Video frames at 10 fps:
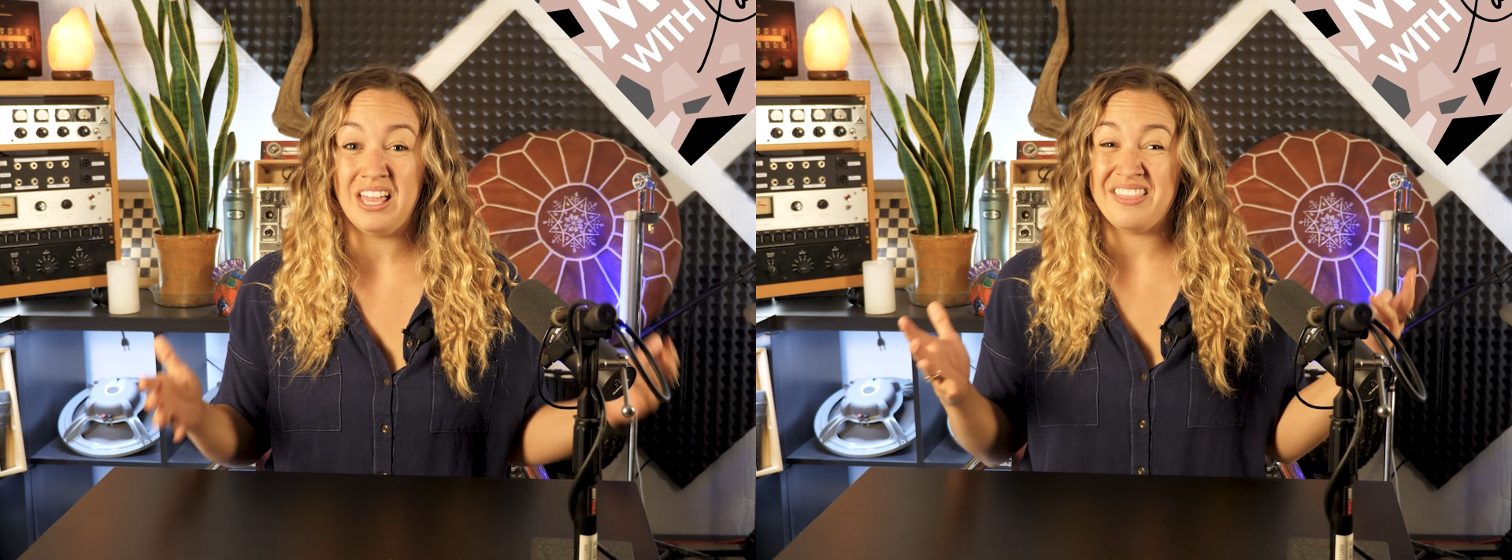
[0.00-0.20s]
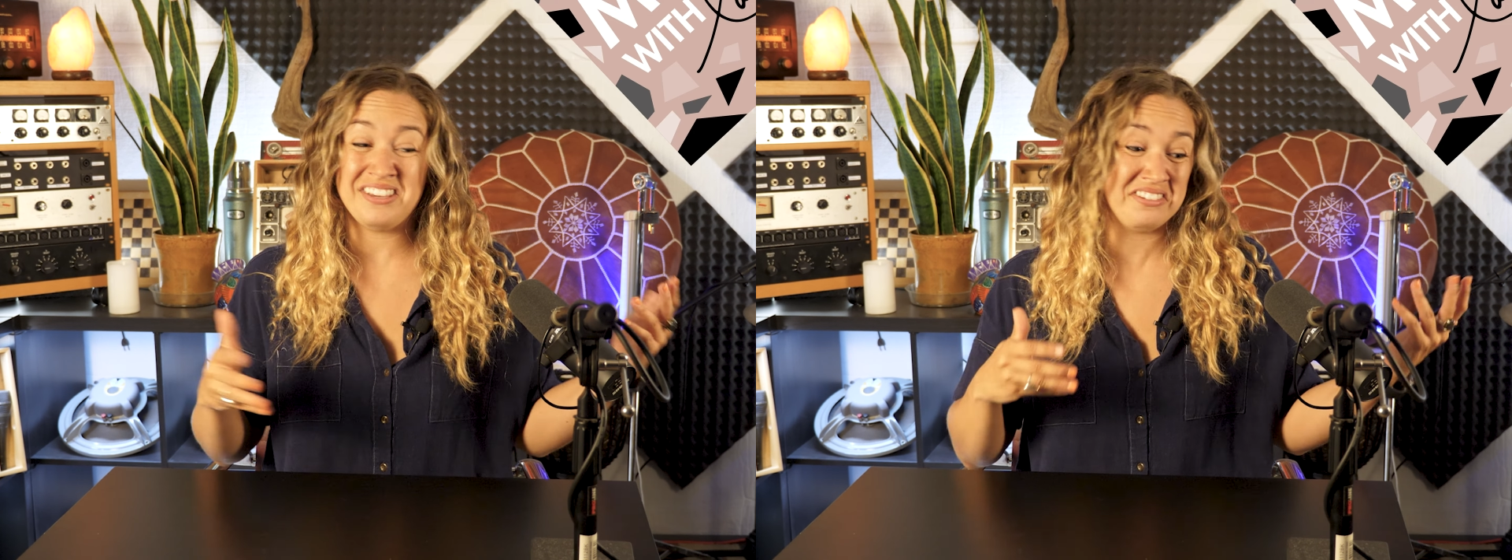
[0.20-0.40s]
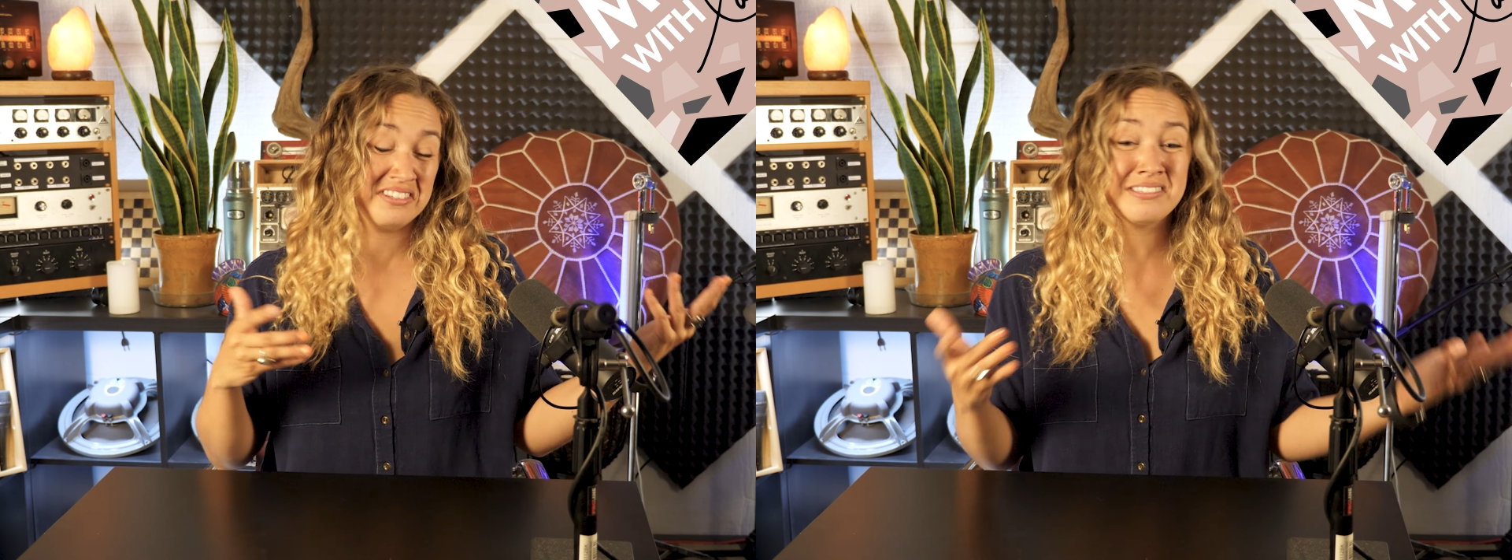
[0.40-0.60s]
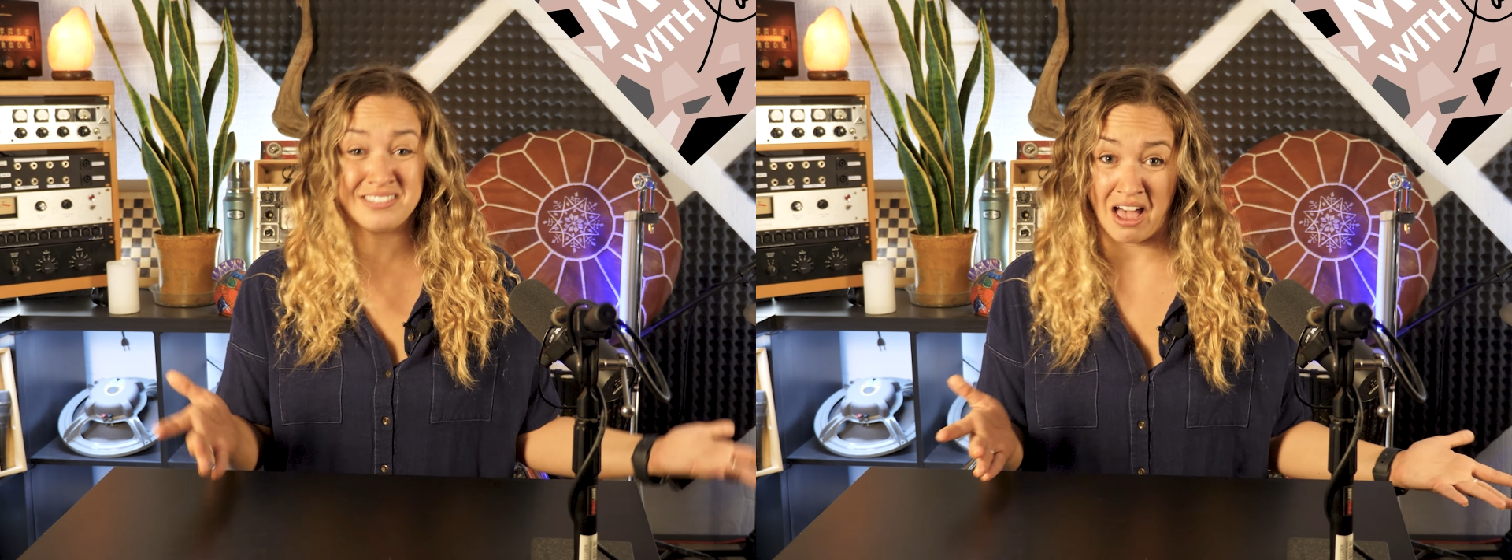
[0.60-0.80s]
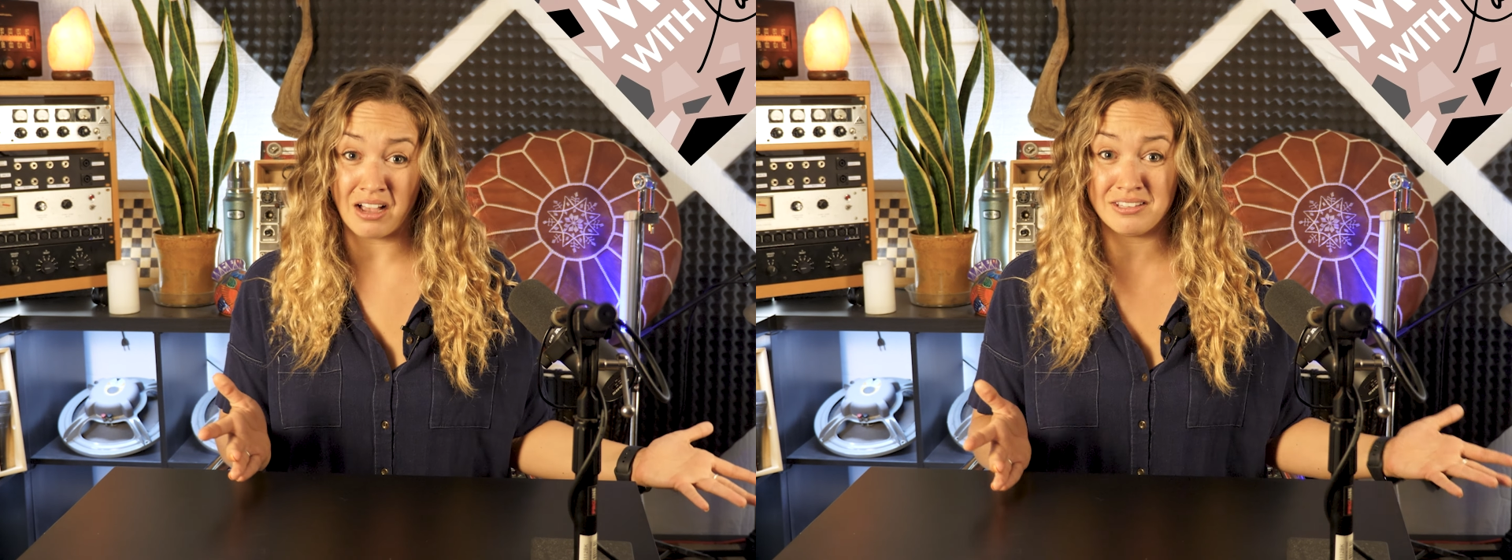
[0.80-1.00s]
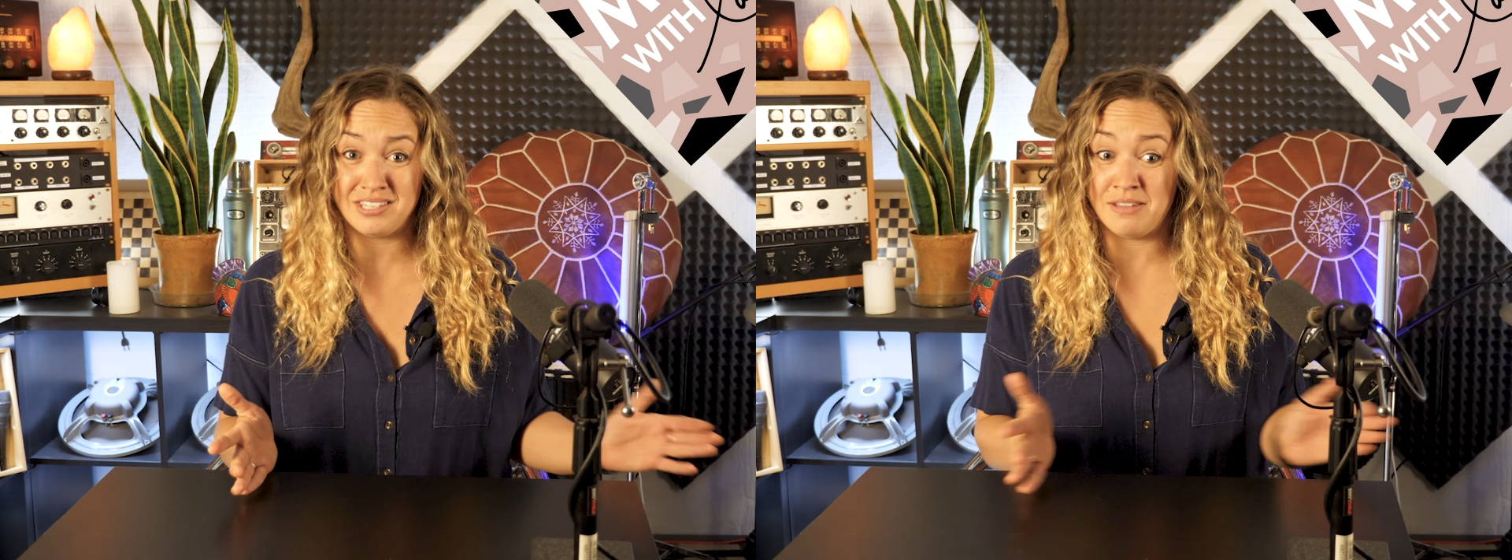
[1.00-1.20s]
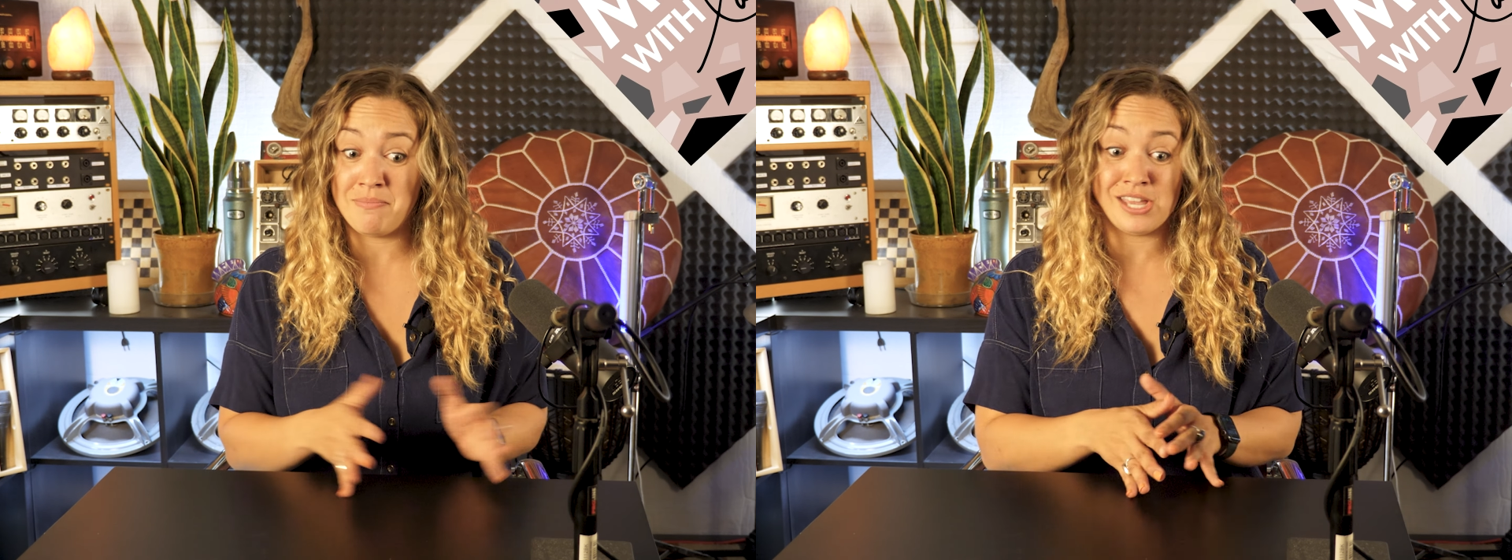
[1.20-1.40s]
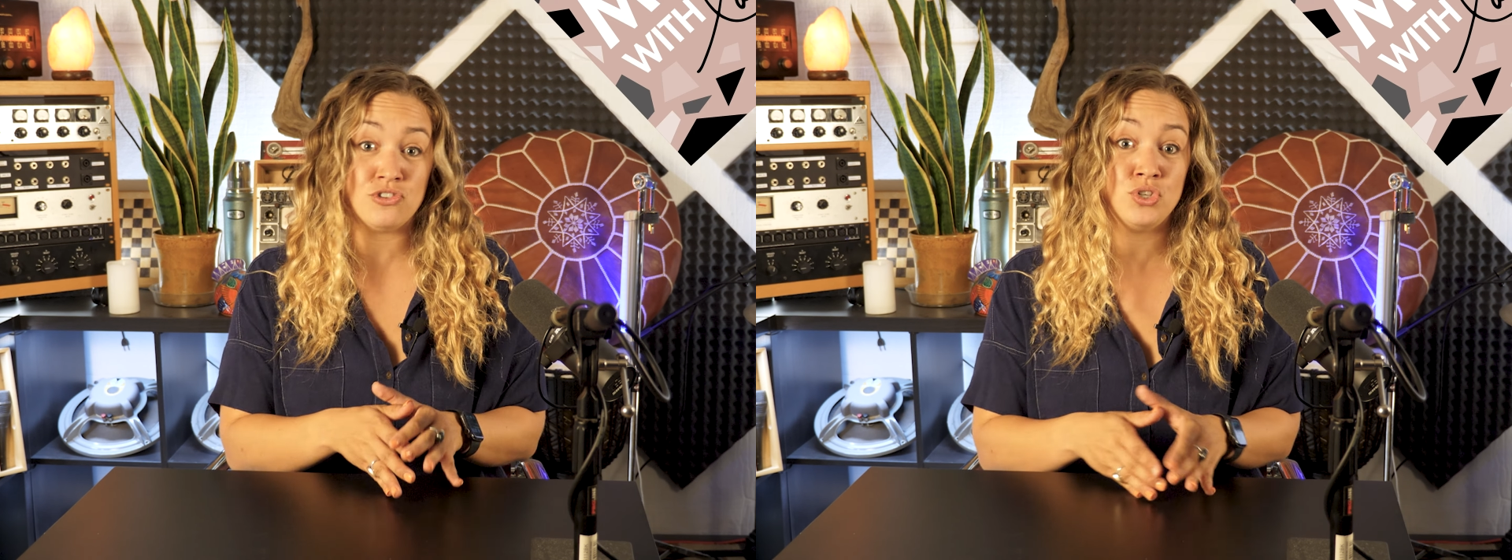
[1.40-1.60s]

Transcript: This sucks. It makes